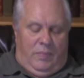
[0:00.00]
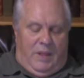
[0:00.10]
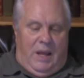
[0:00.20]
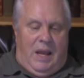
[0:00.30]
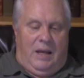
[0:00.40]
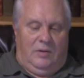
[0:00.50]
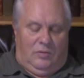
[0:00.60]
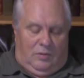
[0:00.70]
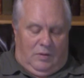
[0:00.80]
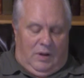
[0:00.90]
The
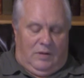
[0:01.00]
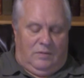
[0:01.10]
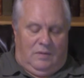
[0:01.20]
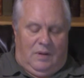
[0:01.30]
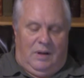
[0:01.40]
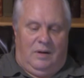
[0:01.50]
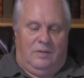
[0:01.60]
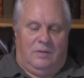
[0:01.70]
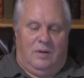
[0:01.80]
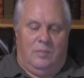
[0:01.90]
answer is that it
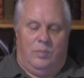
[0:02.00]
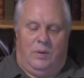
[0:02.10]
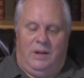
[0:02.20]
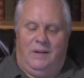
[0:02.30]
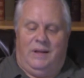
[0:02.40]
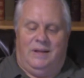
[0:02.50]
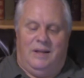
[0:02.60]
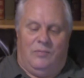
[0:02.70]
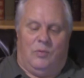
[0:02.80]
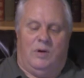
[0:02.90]
is a completely
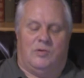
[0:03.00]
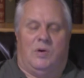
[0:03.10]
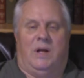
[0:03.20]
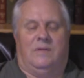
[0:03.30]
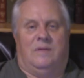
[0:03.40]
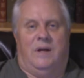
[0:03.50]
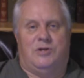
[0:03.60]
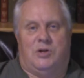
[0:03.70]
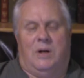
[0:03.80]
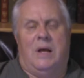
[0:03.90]
different
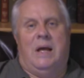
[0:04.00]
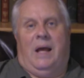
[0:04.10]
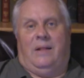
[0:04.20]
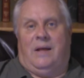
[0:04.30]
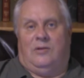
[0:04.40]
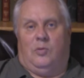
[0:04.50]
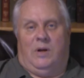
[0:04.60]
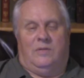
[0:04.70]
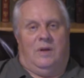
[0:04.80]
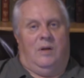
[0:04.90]
translation, and that's what
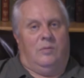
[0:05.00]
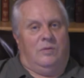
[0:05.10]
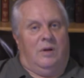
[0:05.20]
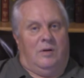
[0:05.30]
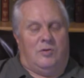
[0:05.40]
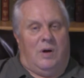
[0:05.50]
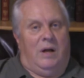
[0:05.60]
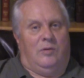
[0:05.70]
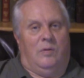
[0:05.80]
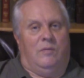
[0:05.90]
it said it was going to
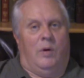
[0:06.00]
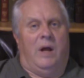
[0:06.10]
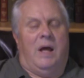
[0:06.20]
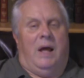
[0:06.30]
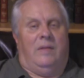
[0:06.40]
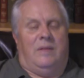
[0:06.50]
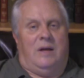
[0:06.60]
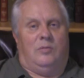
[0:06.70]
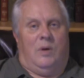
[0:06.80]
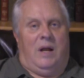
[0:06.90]
try to avoid. And
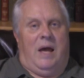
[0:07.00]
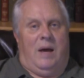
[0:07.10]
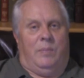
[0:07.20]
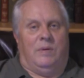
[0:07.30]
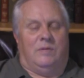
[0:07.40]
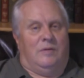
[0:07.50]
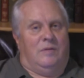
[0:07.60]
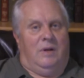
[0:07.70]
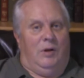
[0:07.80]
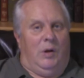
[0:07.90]
that's what happens, because
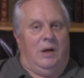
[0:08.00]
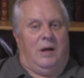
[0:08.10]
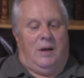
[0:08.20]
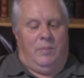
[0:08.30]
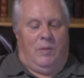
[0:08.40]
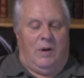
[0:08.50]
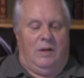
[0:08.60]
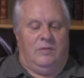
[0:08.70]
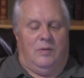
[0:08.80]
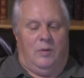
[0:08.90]
then you get
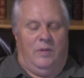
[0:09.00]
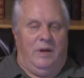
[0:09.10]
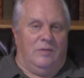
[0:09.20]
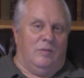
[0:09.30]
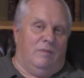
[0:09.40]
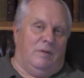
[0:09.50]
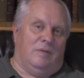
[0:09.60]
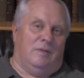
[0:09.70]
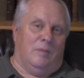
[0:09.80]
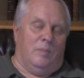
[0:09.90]
copyrights and all this if
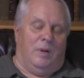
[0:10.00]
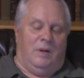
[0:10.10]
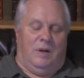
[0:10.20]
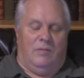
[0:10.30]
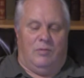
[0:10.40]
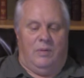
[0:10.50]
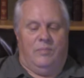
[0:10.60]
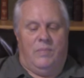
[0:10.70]
it's completely different.